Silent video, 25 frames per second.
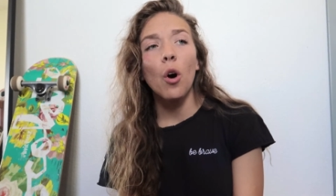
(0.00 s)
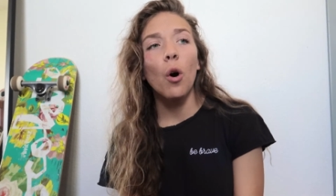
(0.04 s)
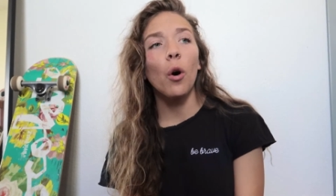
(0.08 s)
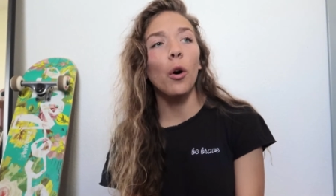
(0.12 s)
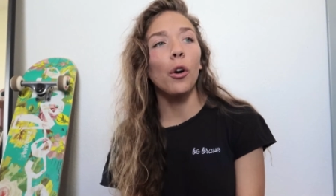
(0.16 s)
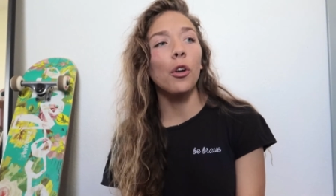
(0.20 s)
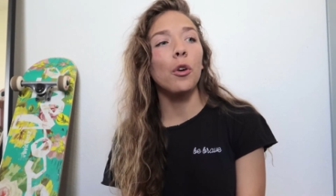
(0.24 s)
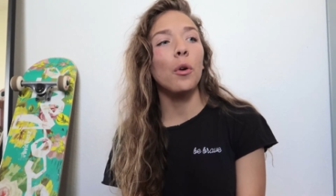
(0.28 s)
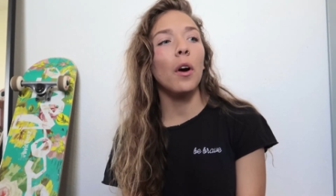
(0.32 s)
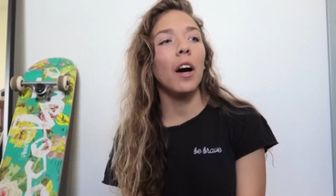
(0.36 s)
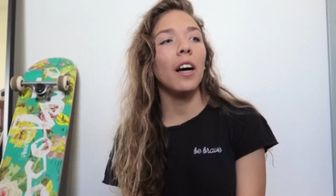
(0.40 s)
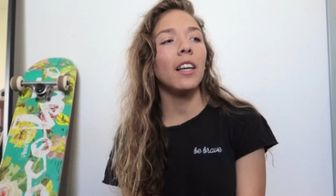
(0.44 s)

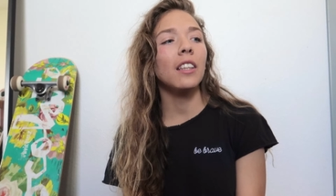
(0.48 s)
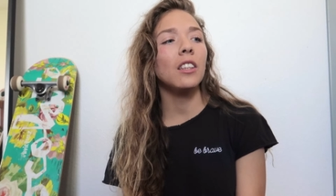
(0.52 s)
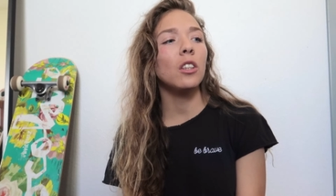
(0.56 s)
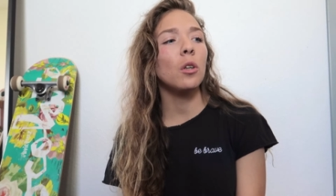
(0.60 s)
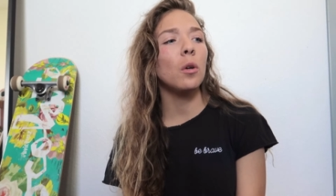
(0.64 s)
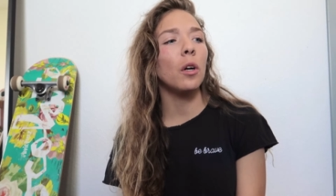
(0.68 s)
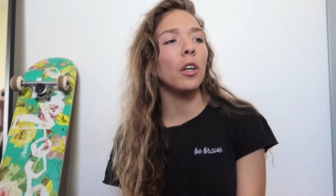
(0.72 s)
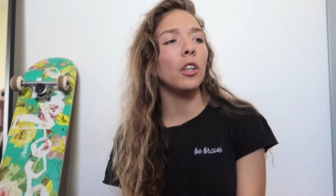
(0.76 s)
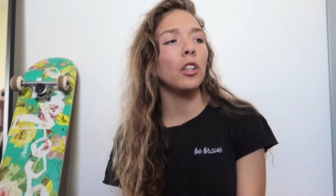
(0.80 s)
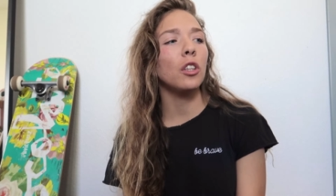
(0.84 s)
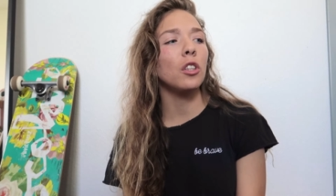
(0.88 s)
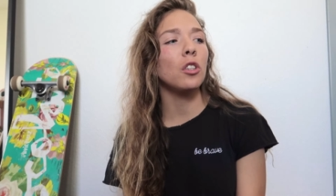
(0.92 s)
or you ask
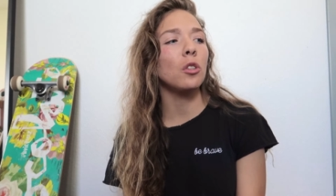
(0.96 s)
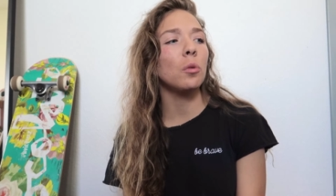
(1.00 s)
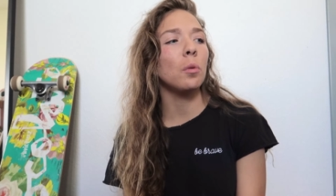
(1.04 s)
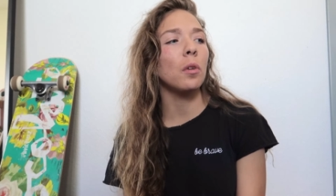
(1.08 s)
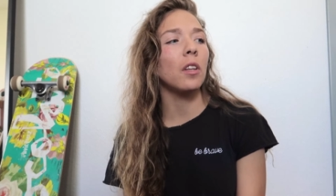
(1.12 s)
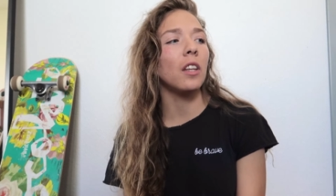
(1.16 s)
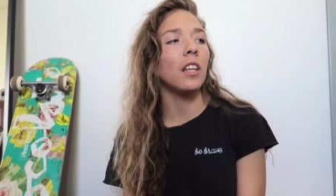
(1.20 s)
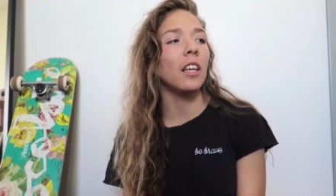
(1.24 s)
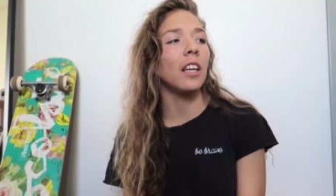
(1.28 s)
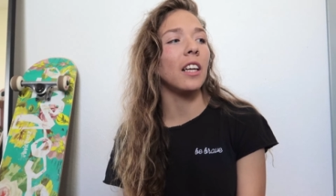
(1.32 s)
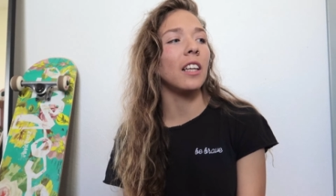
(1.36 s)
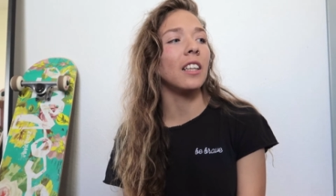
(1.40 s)
questions
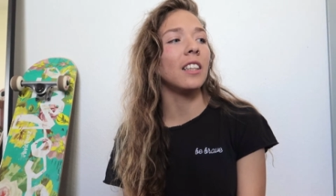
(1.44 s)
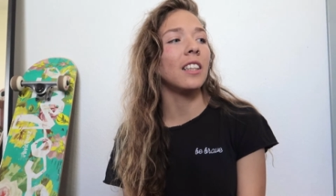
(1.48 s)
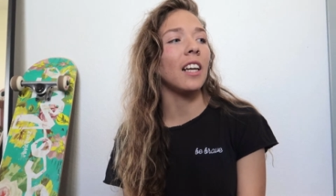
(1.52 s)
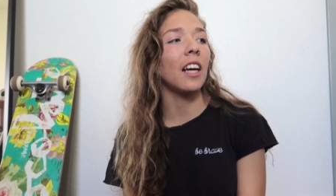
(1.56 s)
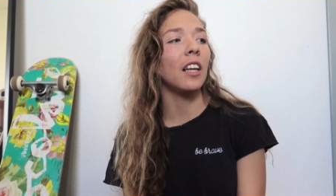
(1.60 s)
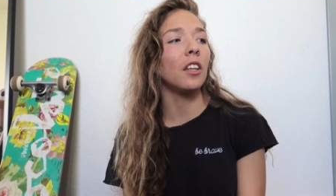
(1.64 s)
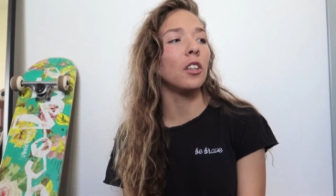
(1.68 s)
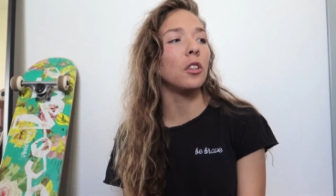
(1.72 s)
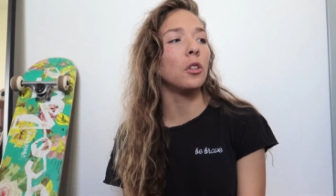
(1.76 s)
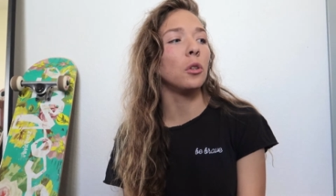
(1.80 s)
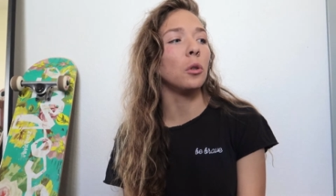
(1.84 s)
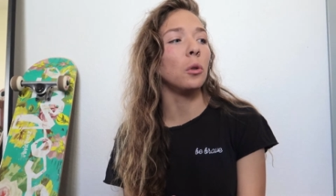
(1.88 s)
with the
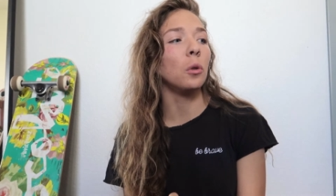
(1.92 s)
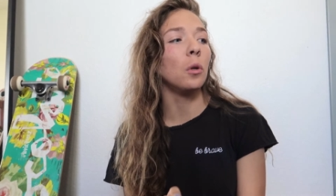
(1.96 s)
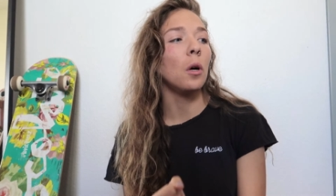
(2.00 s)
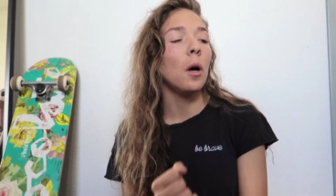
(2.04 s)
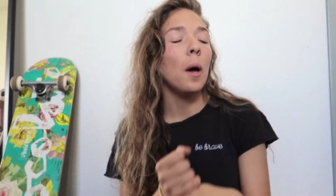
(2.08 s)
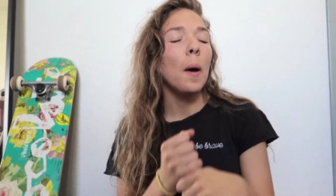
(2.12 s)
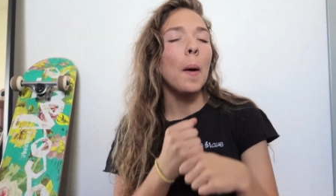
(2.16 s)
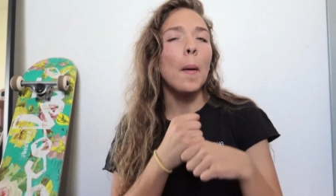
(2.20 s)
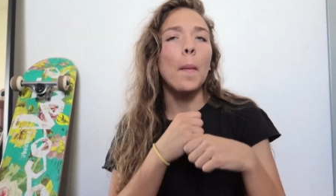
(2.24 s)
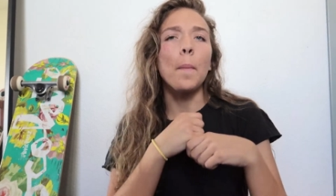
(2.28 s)
intent to